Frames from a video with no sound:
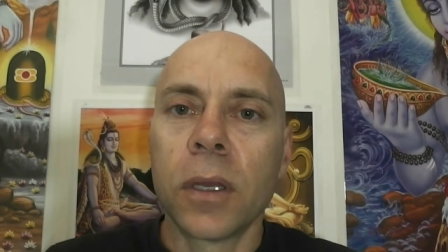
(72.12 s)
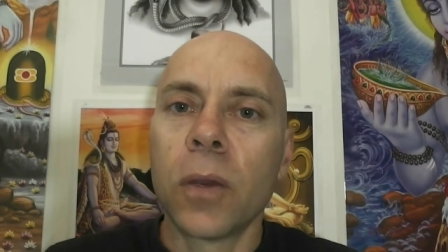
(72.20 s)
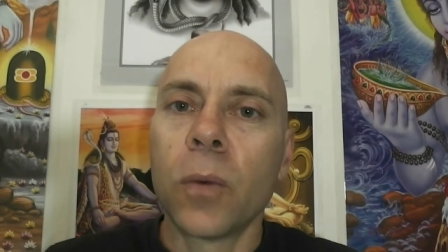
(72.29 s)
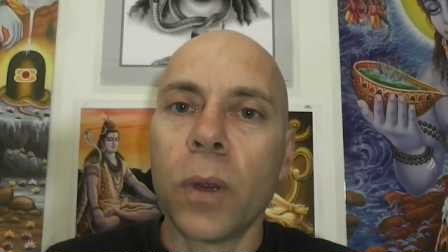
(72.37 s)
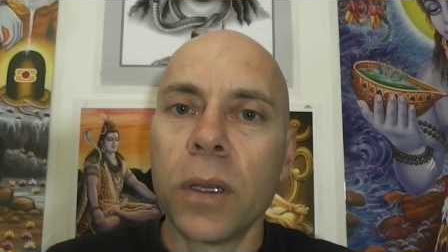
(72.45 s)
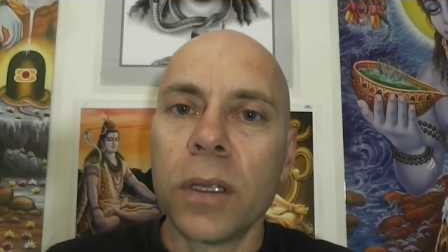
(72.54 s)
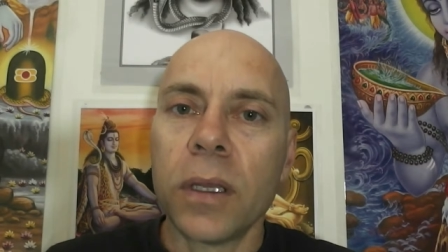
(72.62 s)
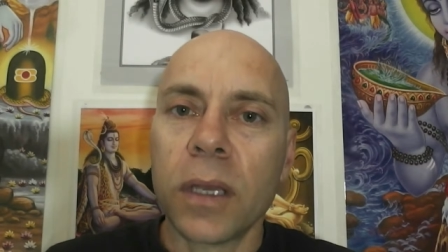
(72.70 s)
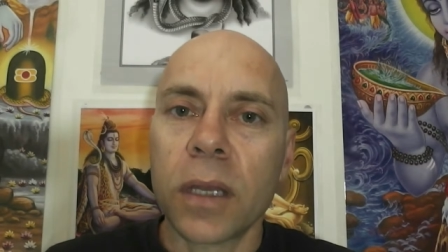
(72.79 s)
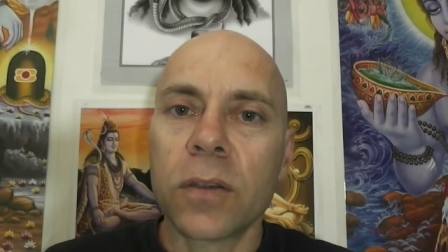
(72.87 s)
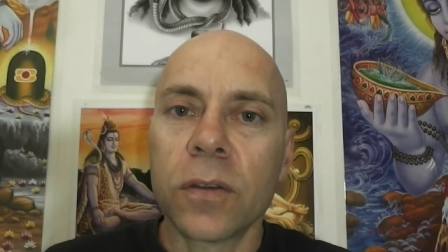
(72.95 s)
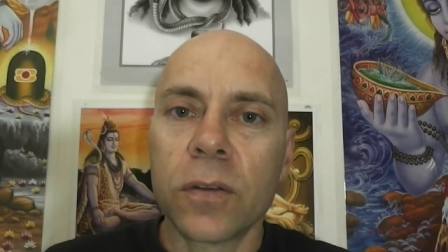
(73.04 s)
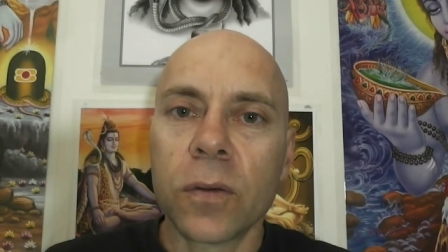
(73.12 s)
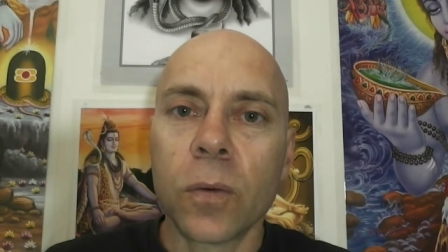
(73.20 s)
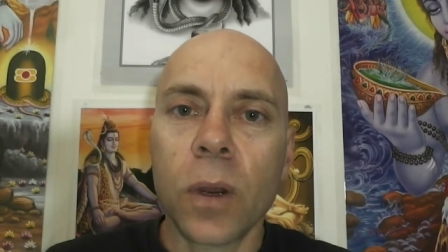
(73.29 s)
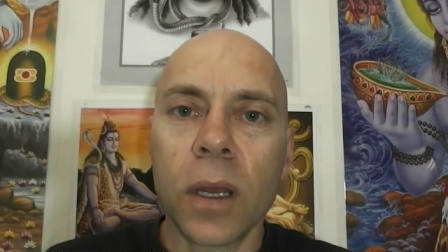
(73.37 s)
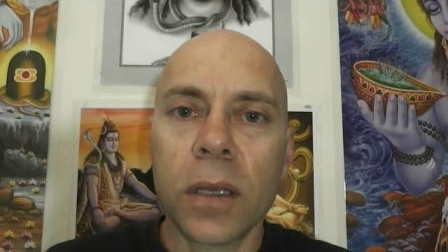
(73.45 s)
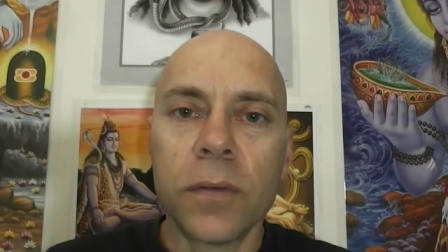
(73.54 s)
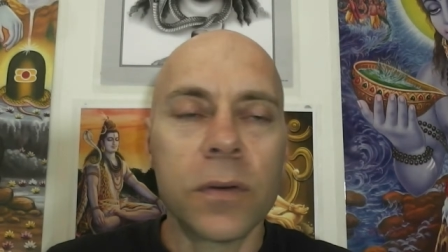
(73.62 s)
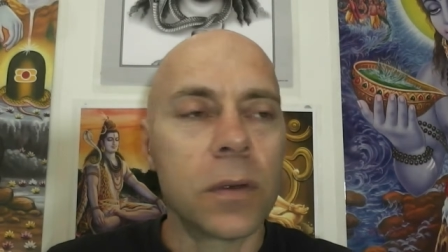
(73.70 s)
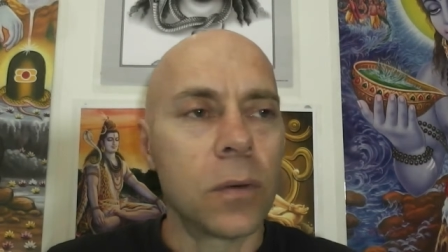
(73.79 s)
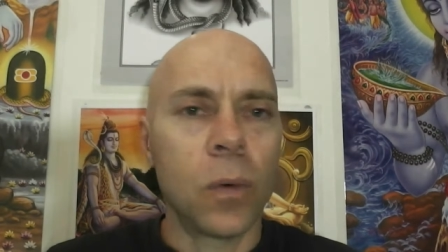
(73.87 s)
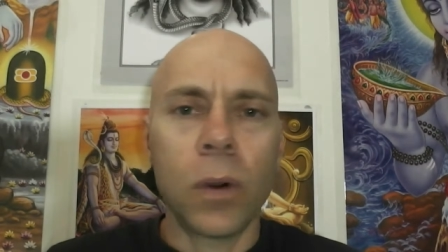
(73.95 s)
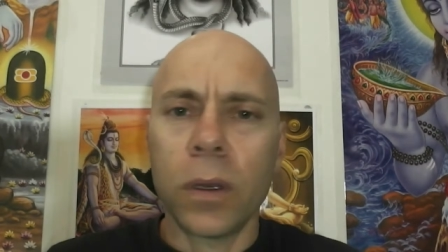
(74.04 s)
When he catches the wave,
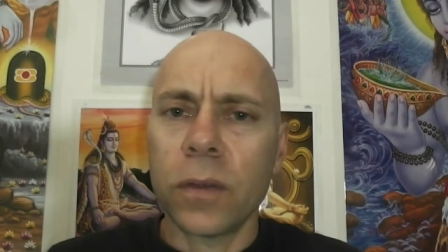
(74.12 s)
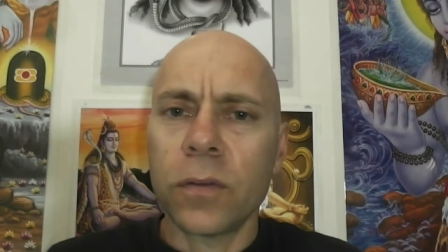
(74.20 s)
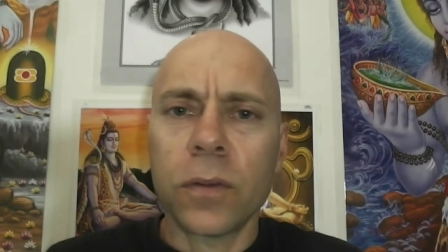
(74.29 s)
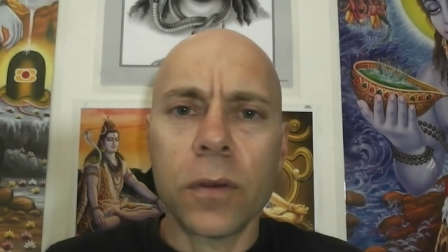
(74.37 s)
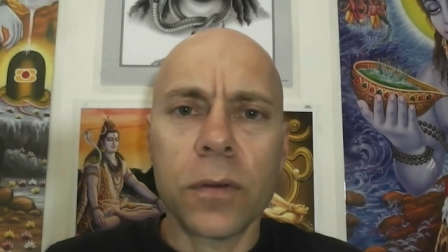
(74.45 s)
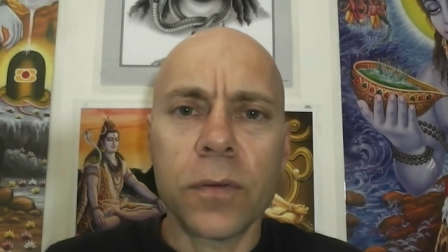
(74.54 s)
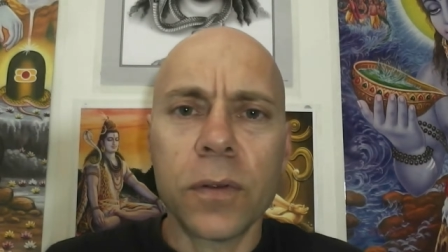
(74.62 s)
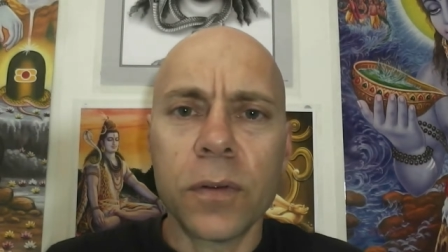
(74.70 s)
why are surfers